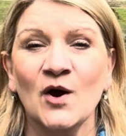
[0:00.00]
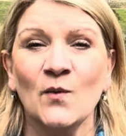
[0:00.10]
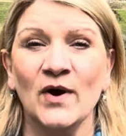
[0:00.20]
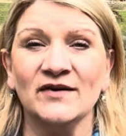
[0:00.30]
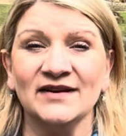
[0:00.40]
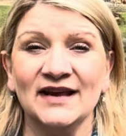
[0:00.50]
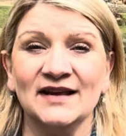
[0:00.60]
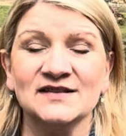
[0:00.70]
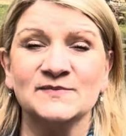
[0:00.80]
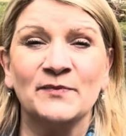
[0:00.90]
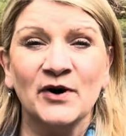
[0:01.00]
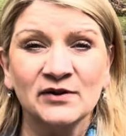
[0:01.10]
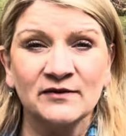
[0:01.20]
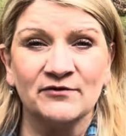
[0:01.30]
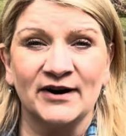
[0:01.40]
Whereas
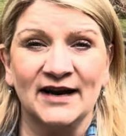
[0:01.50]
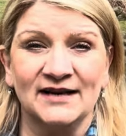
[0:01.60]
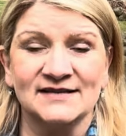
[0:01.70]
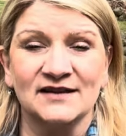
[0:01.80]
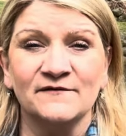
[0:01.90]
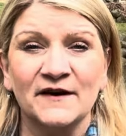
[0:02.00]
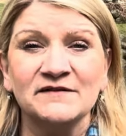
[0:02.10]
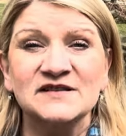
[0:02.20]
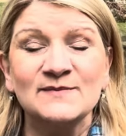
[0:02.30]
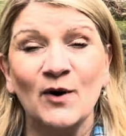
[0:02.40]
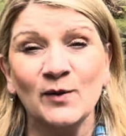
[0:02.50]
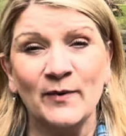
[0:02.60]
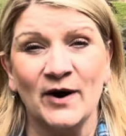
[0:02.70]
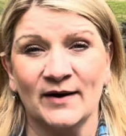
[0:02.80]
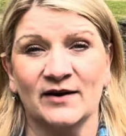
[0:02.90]
pulverized, very small
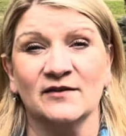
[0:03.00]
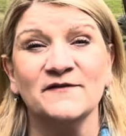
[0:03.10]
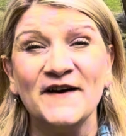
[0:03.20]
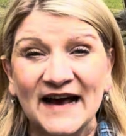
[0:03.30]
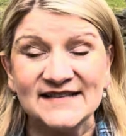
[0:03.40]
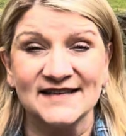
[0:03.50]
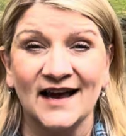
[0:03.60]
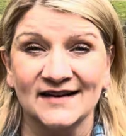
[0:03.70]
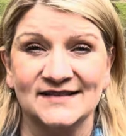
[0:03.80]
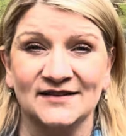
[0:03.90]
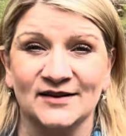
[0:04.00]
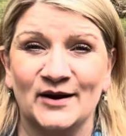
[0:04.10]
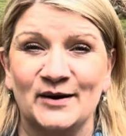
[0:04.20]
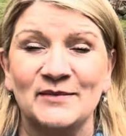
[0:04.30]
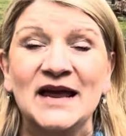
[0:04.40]
particle, fast-acting
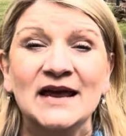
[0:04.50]
lime,